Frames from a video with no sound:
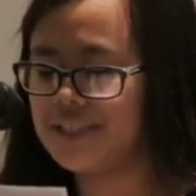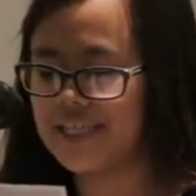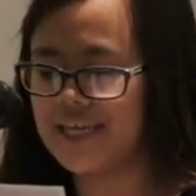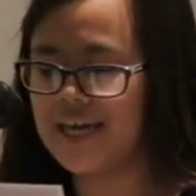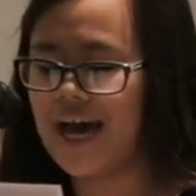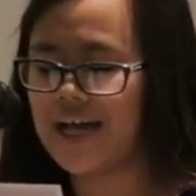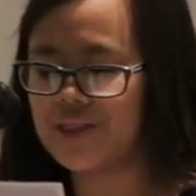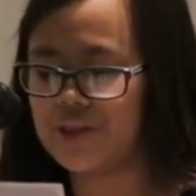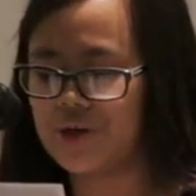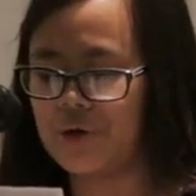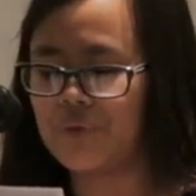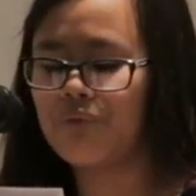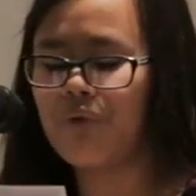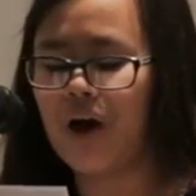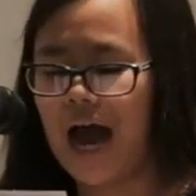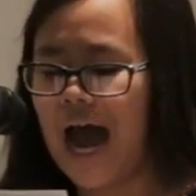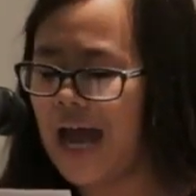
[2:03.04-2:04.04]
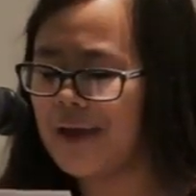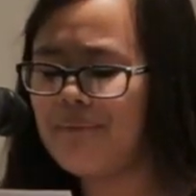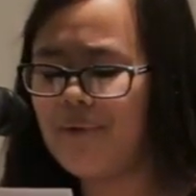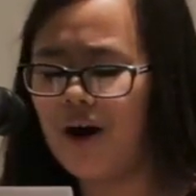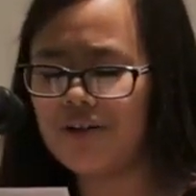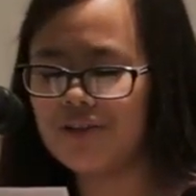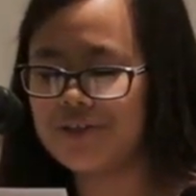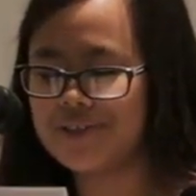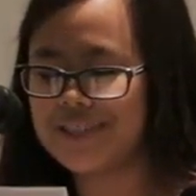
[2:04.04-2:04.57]
to cut through, while I'm
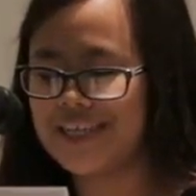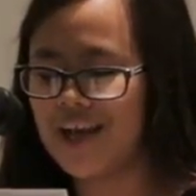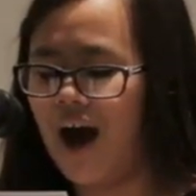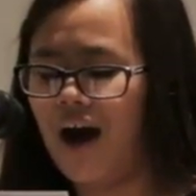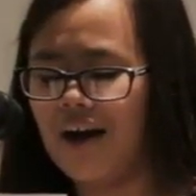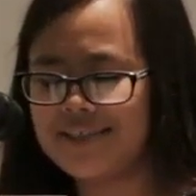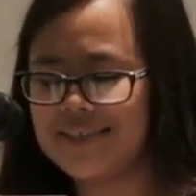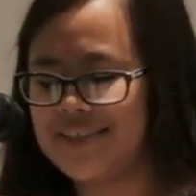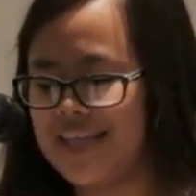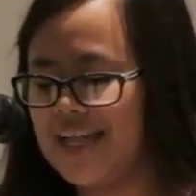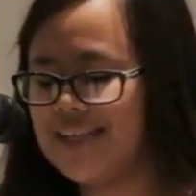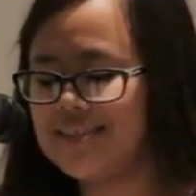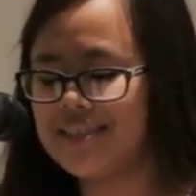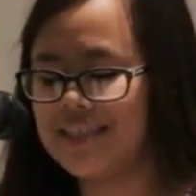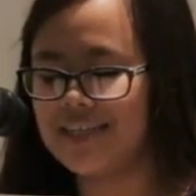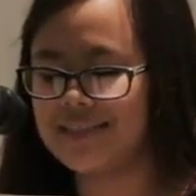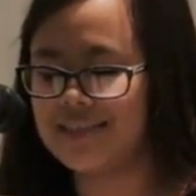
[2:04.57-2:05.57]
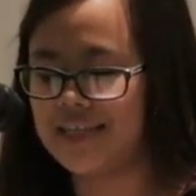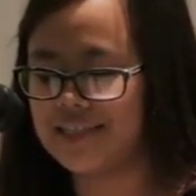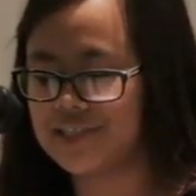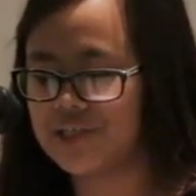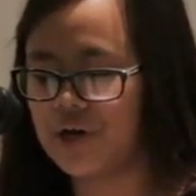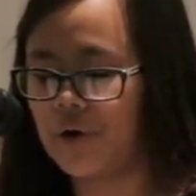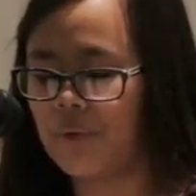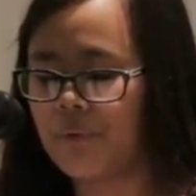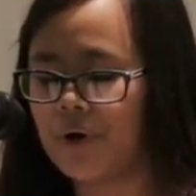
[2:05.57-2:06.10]
all losing all sense in a
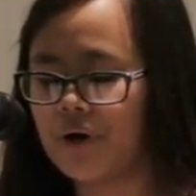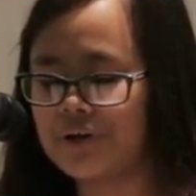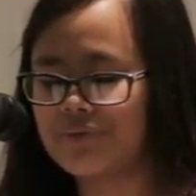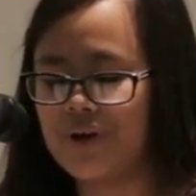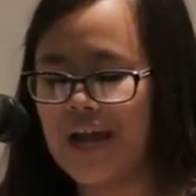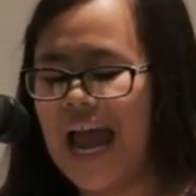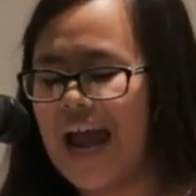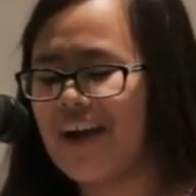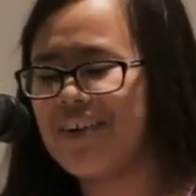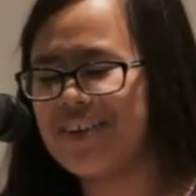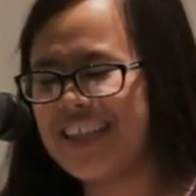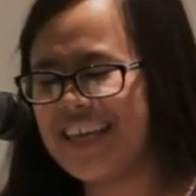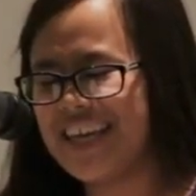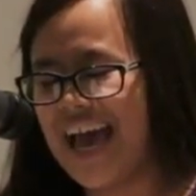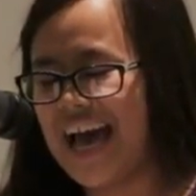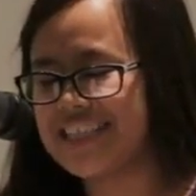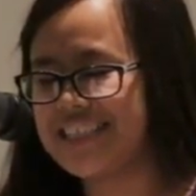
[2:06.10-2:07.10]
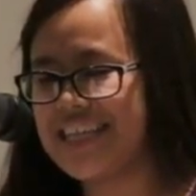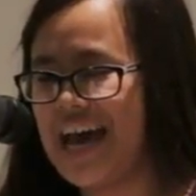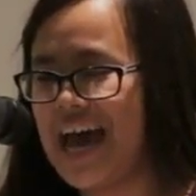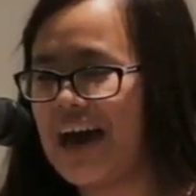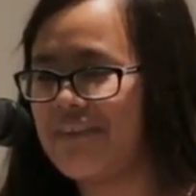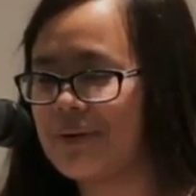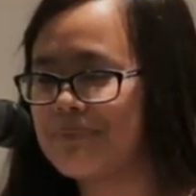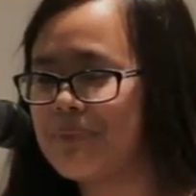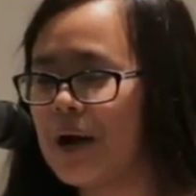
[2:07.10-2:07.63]
sensical world where everything has to
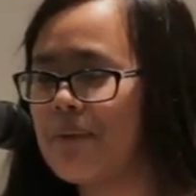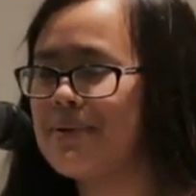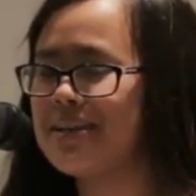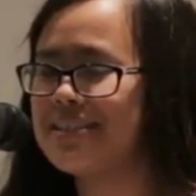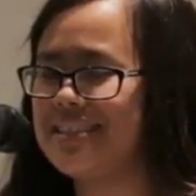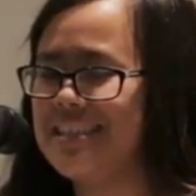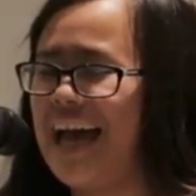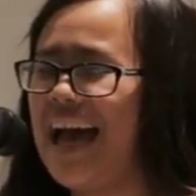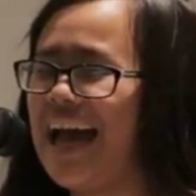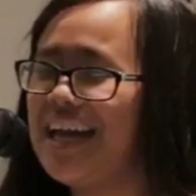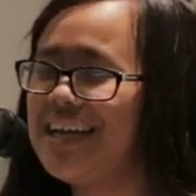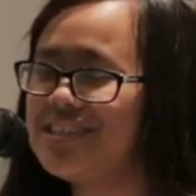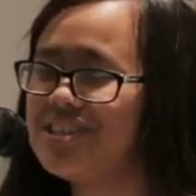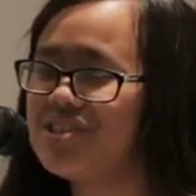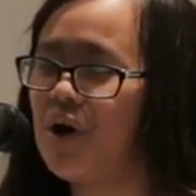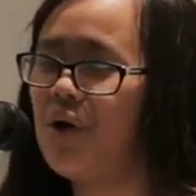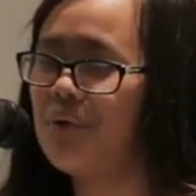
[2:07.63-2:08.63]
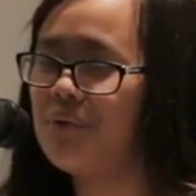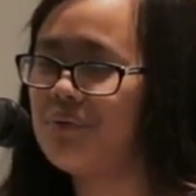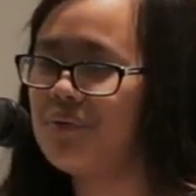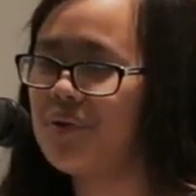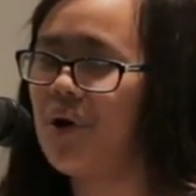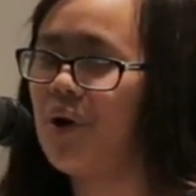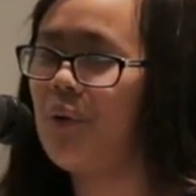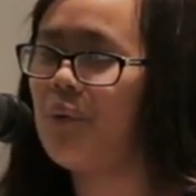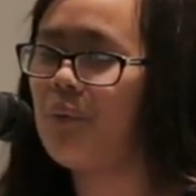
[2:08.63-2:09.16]
have a purpose and I don't
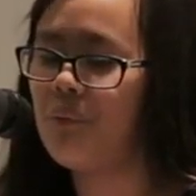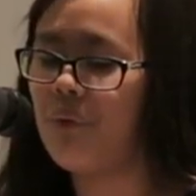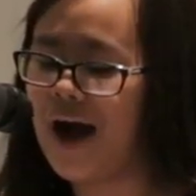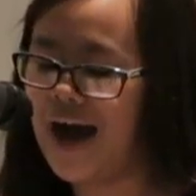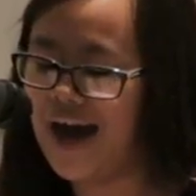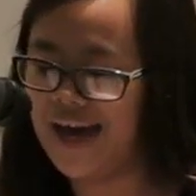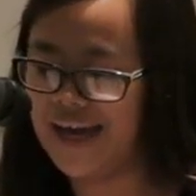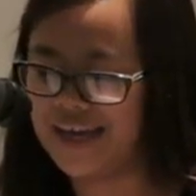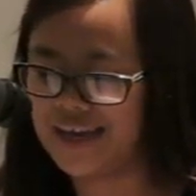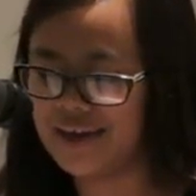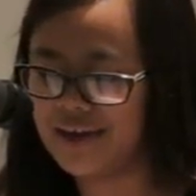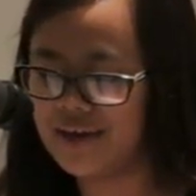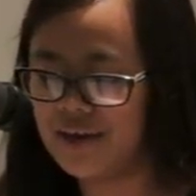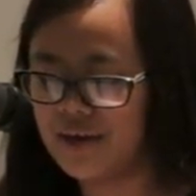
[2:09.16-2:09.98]
know why.